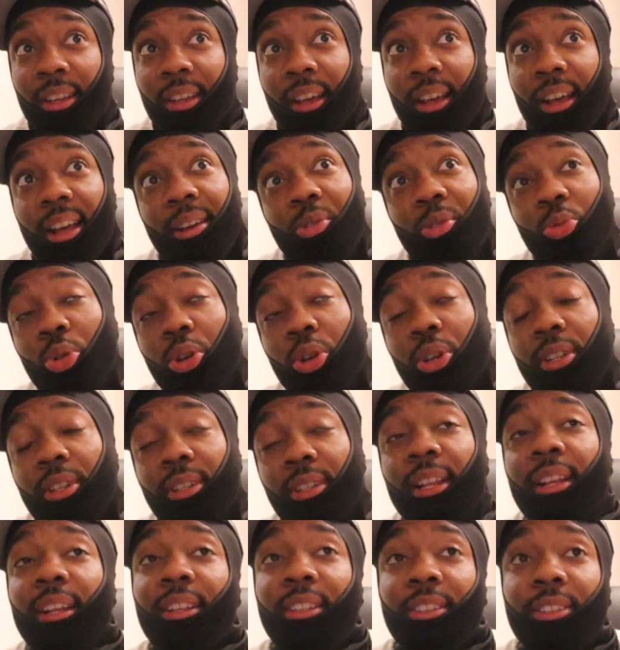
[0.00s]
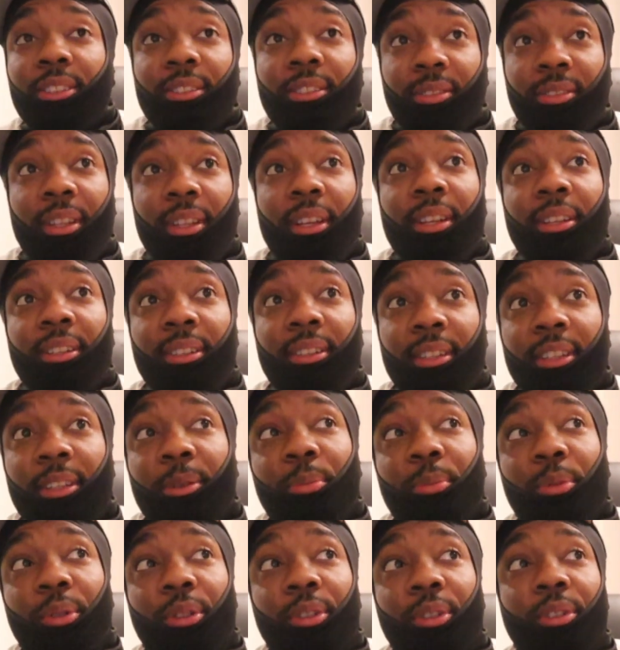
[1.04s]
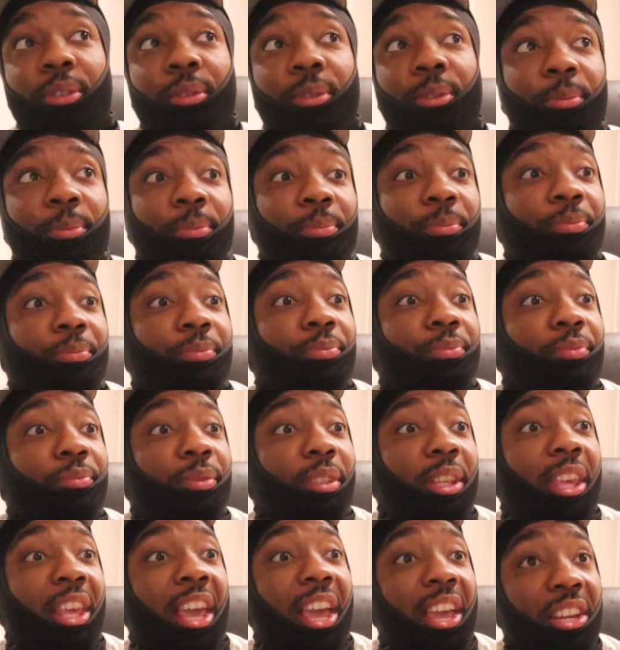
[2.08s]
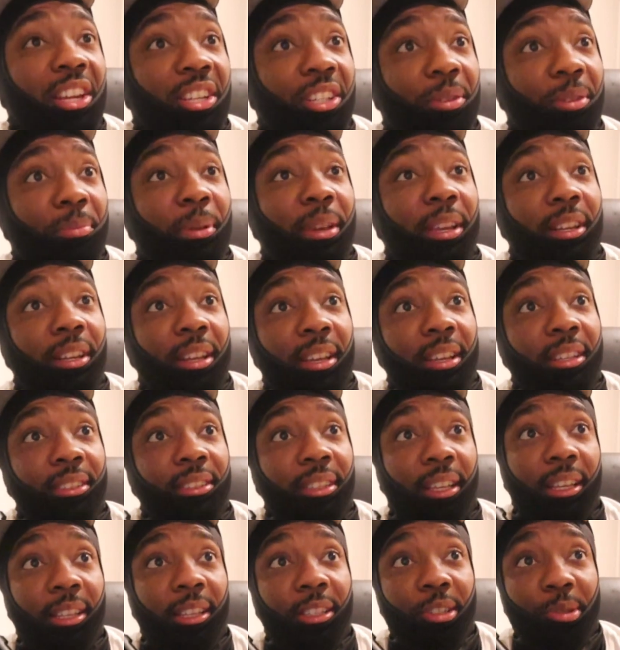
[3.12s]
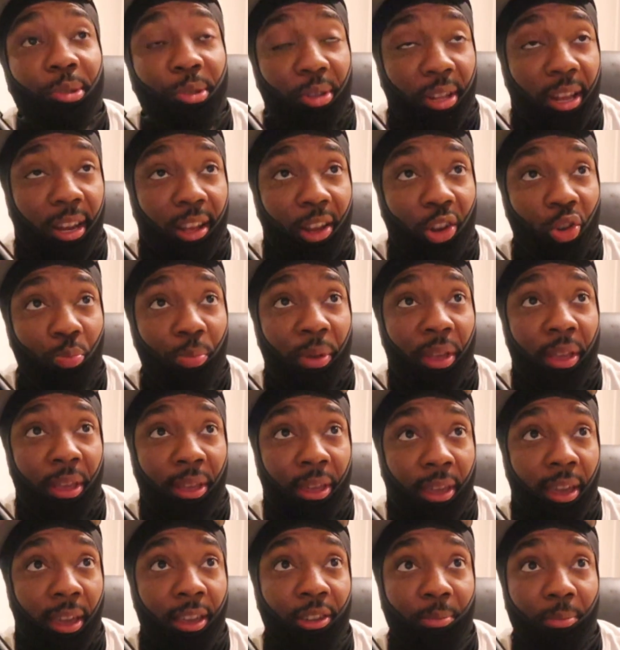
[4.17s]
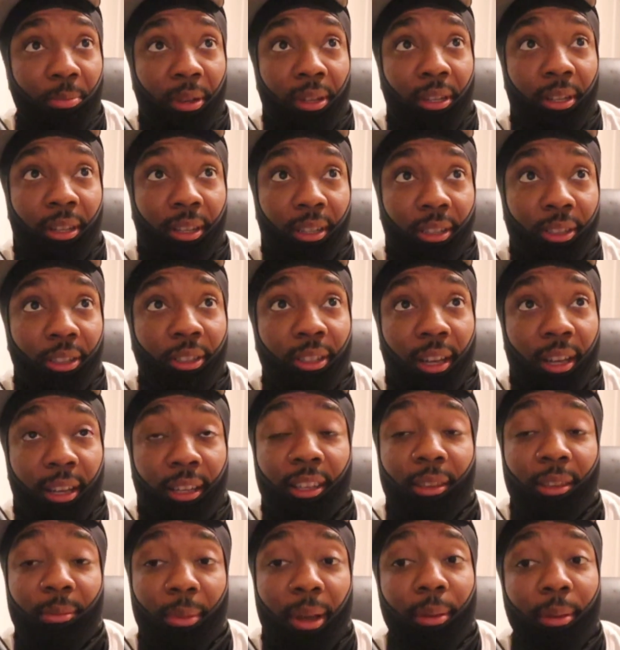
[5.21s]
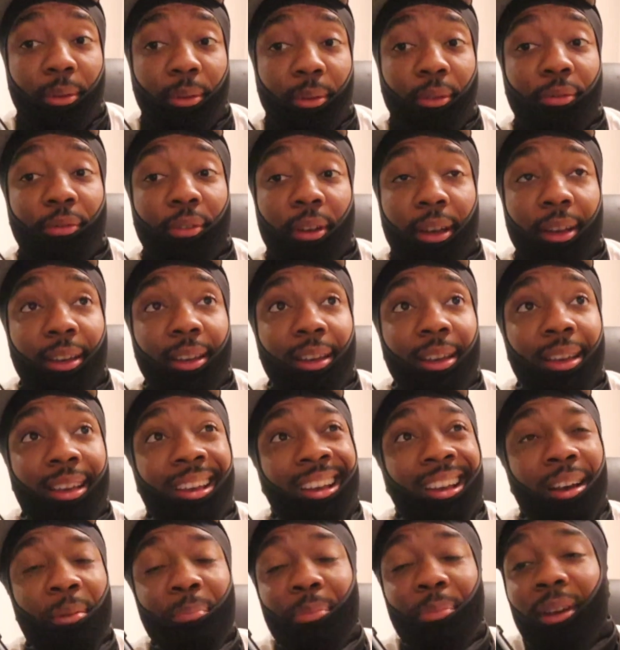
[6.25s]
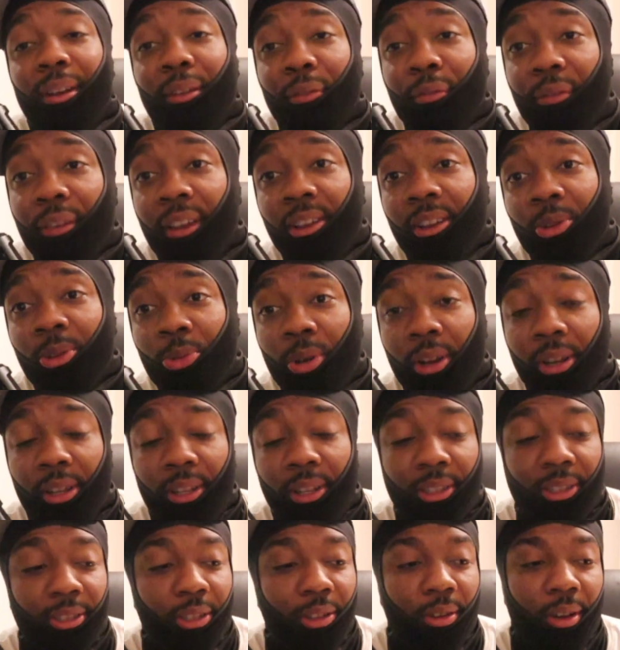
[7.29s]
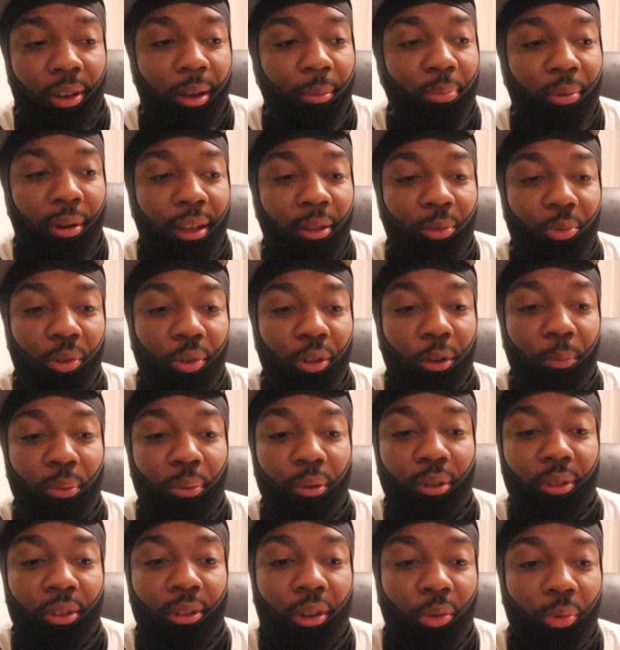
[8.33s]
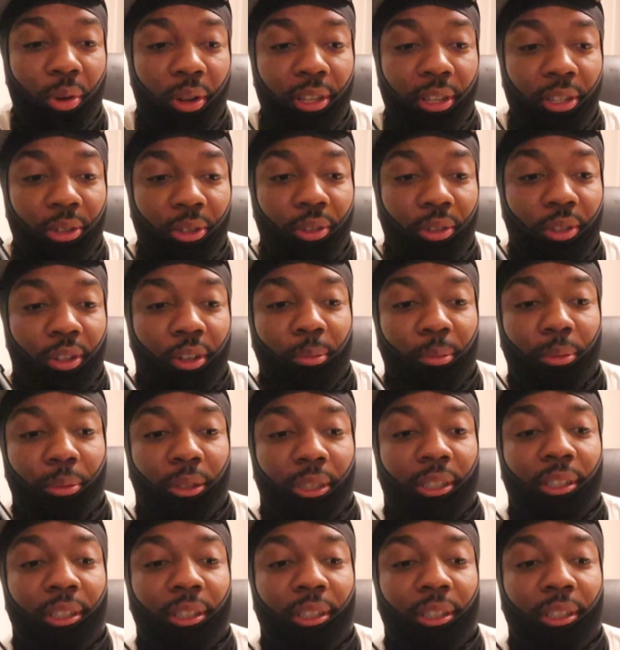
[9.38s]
well, that damn Cajun mayonnaise that homemade Cajun mayonnaise look like it might be fire. I'm not a fan of relish, so I probably wouldn't have put no relish on there. But